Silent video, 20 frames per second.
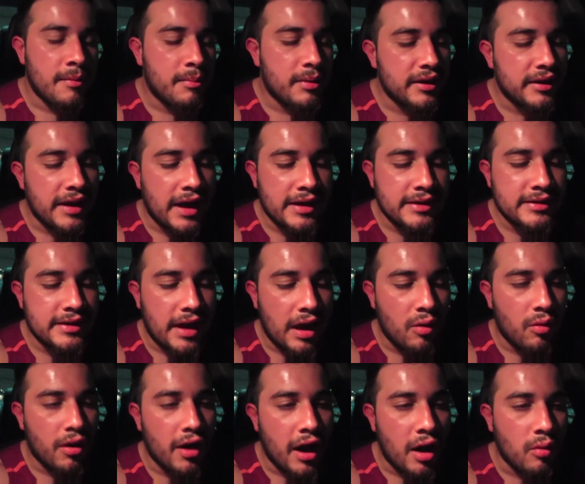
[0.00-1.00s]
but that's not
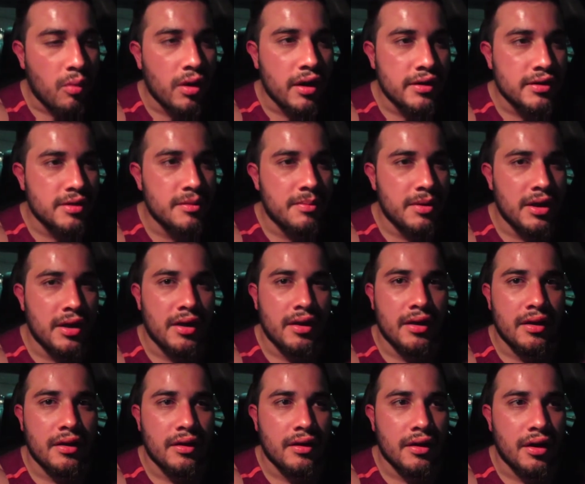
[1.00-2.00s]
what I wanted to be.
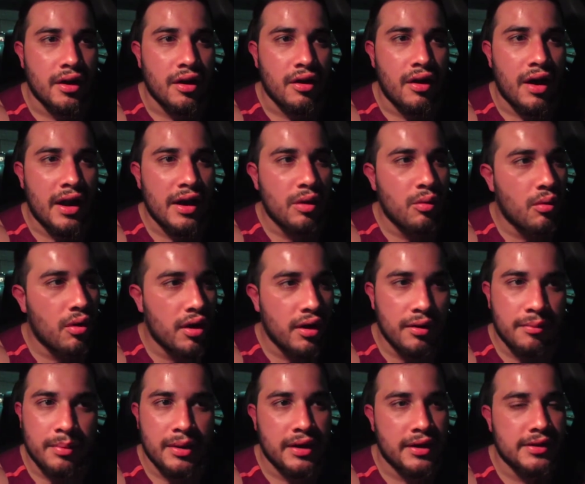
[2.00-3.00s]
You know, I didn't want to
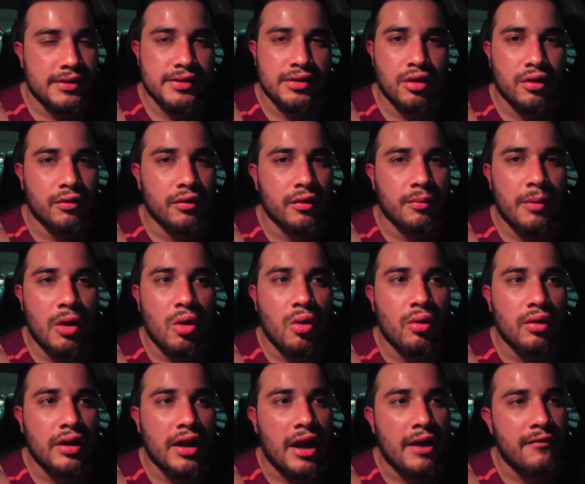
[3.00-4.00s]
be a server my
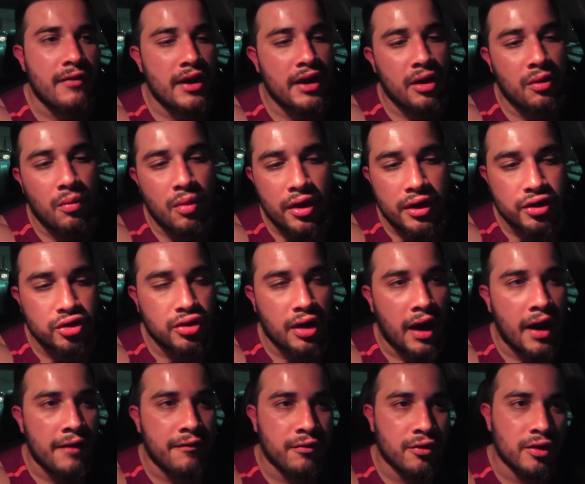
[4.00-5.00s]
whole life. I didn't want to
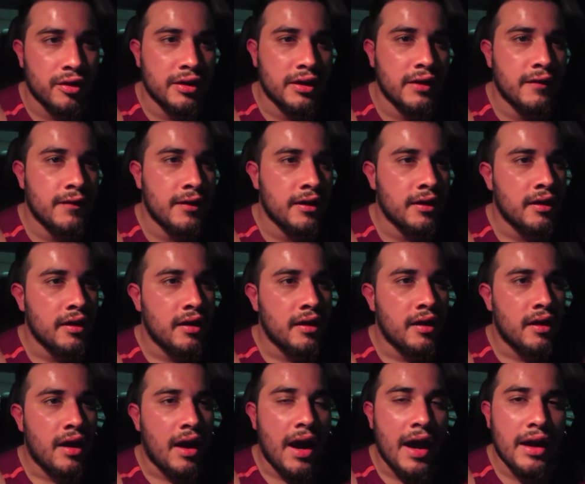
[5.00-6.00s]
drive for a living.
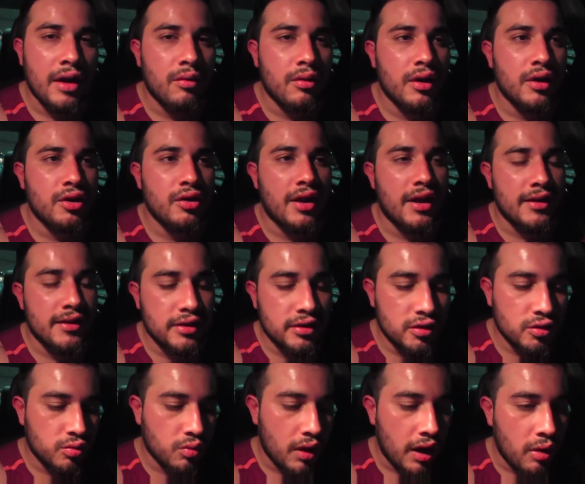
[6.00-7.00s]
I didn't want to do that. This
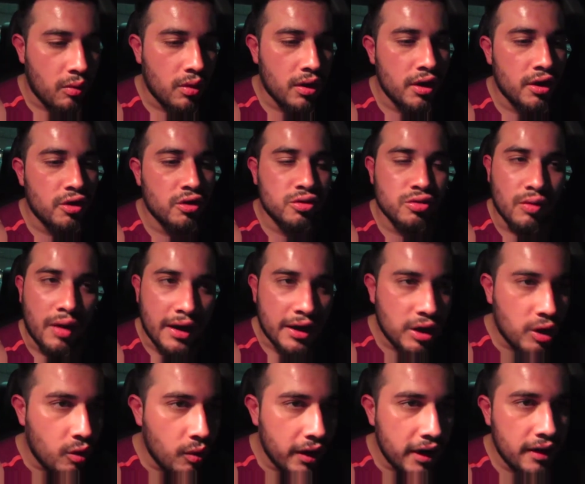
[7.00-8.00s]
is what I want to do. So I
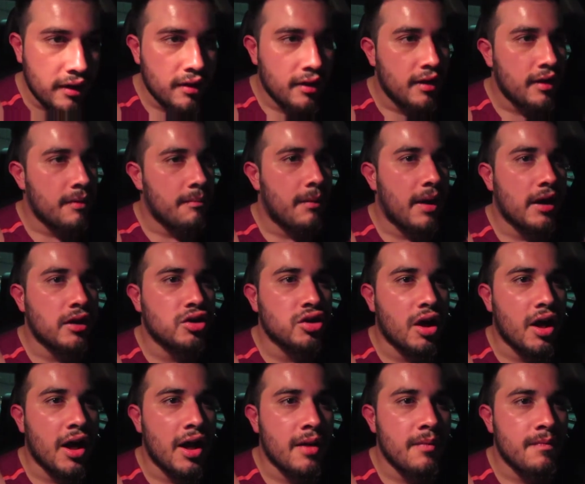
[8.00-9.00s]
quit my
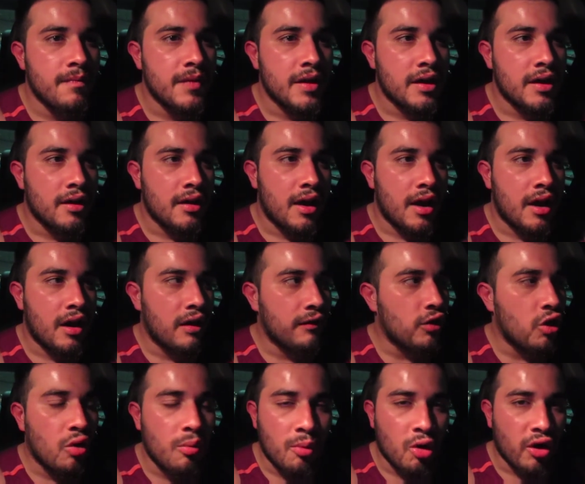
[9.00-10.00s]
job. I don't
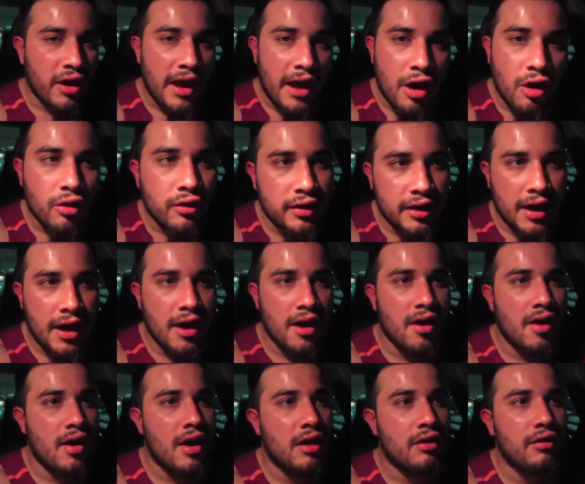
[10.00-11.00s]
know, more
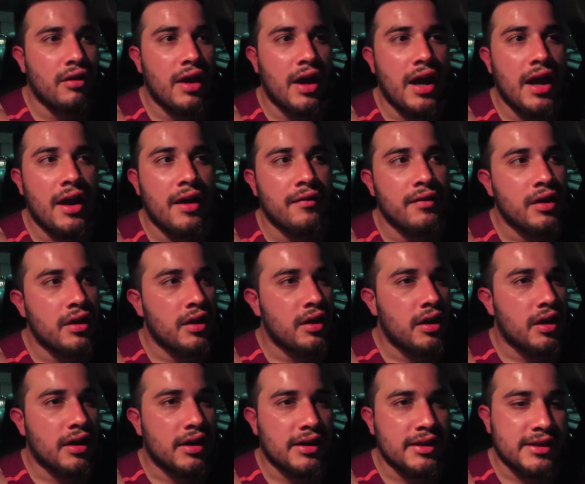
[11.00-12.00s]
healthcare. I don't have
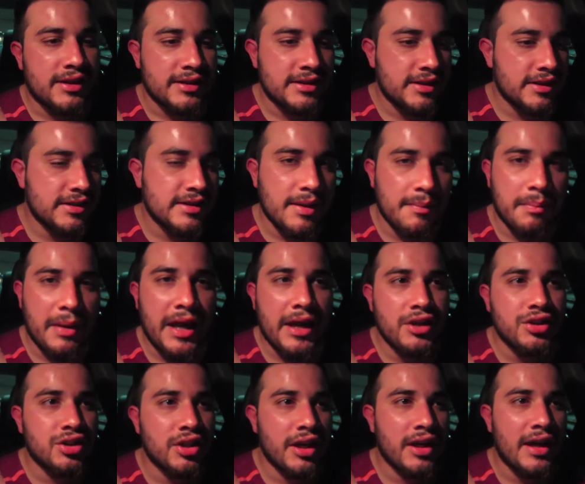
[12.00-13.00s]
a consistent
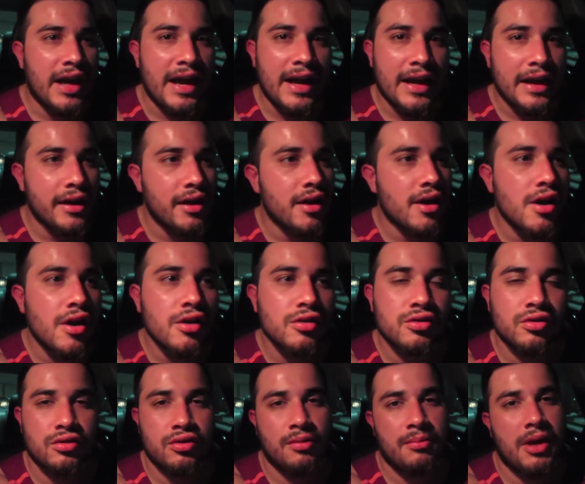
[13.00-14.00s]
paycheck. I gotta
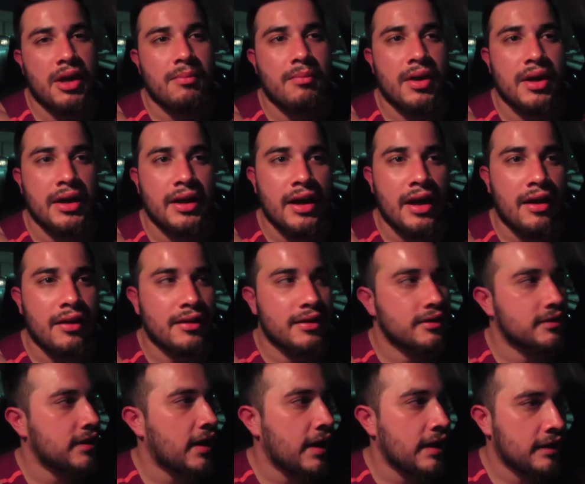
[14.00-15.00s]
hustle to make money now,
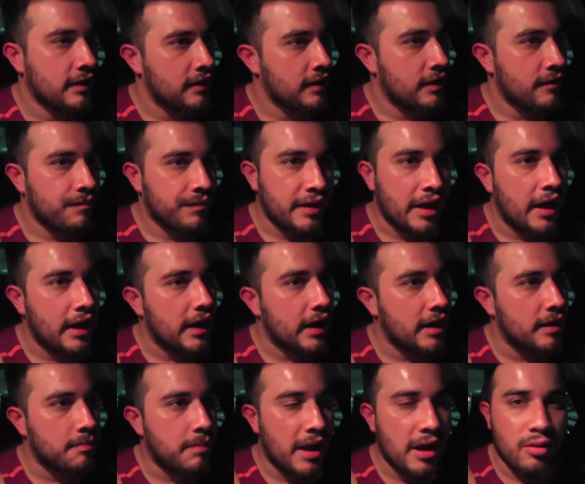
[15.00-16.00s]
cause I
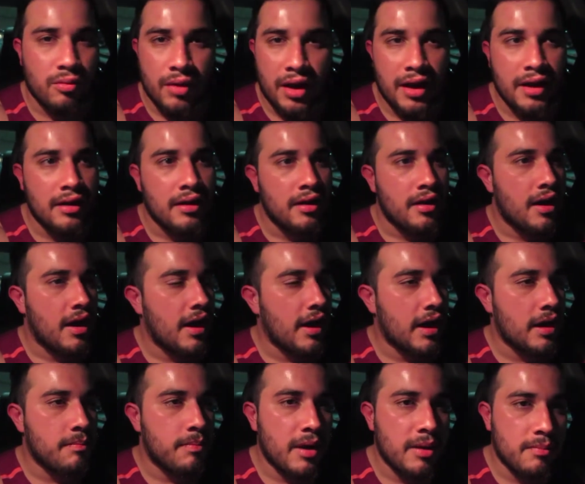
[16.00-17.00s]
gotta pay rent. I
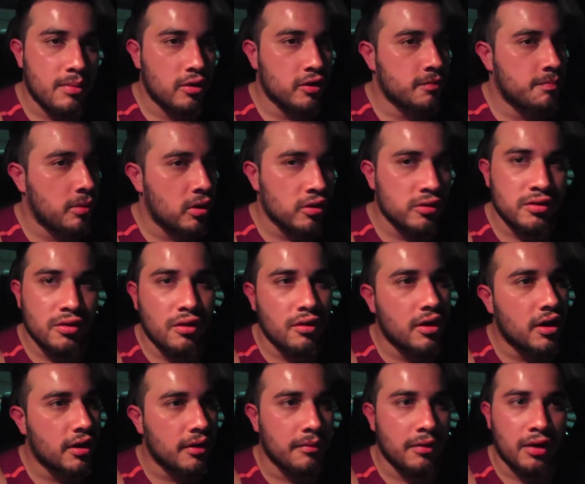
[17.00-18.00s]
gotta pay bills. Bills
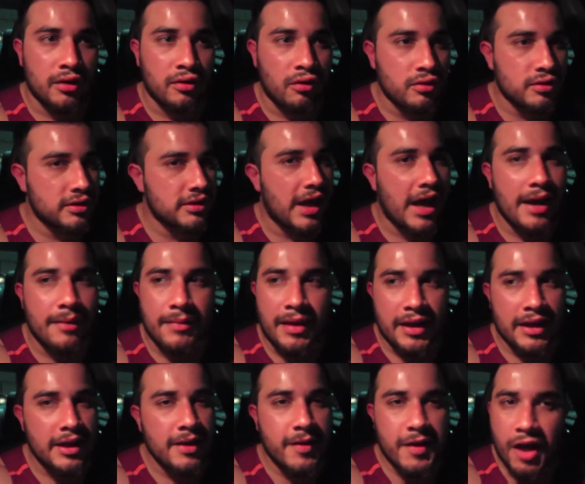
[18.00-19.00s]
don't stop. They
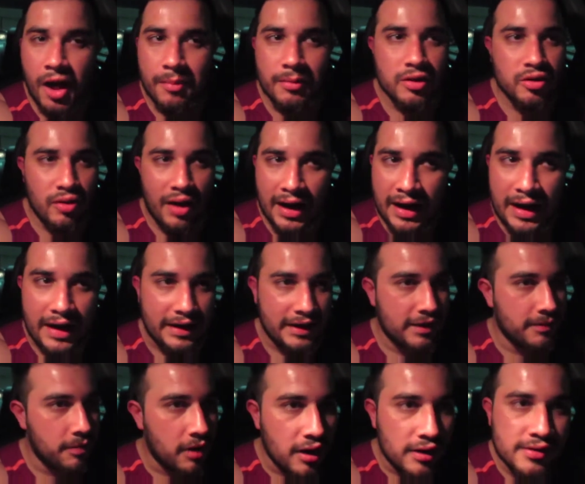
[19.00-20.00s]
keep coming. So I gotta
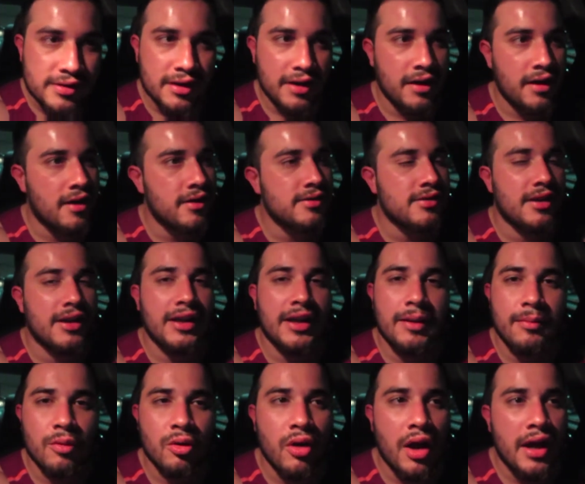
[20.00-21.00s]
keep hustling and hustling and
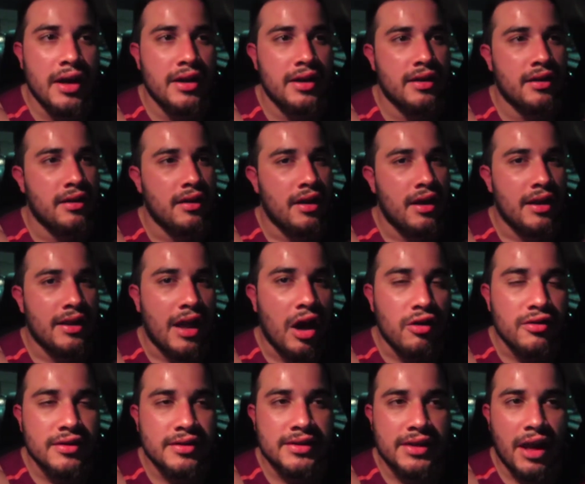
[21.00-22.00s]
keep grinding. That
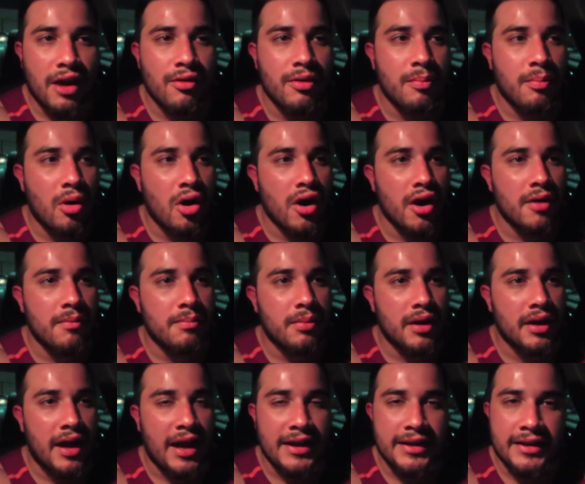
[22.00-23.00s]
was a scary part,
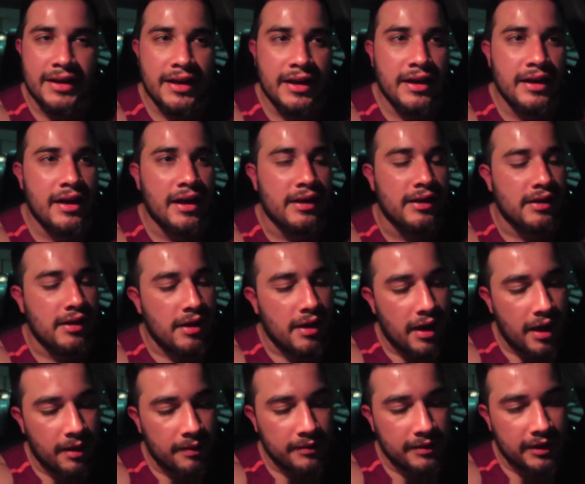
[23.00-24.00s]
but I did it.
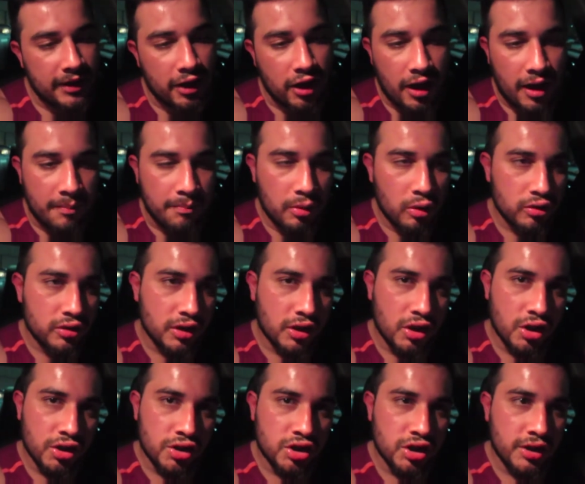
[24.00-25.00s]
I built a
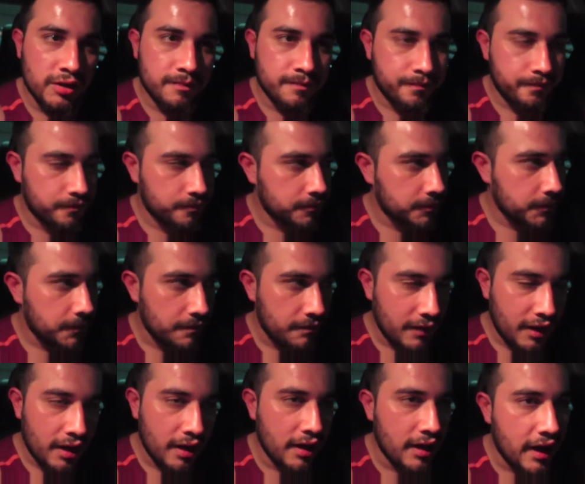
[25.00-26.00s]
cushion,
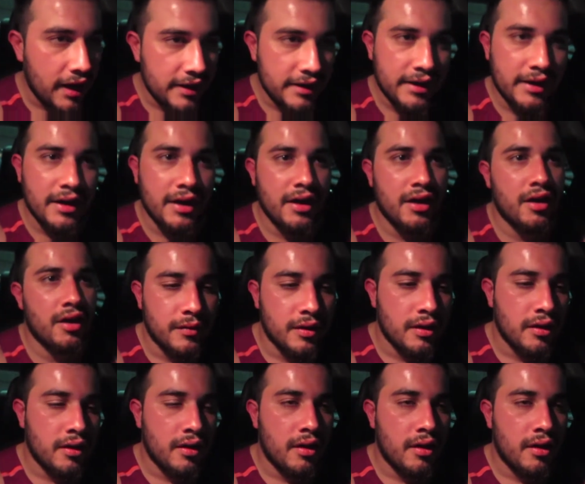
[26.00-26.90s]
and I did it. You know?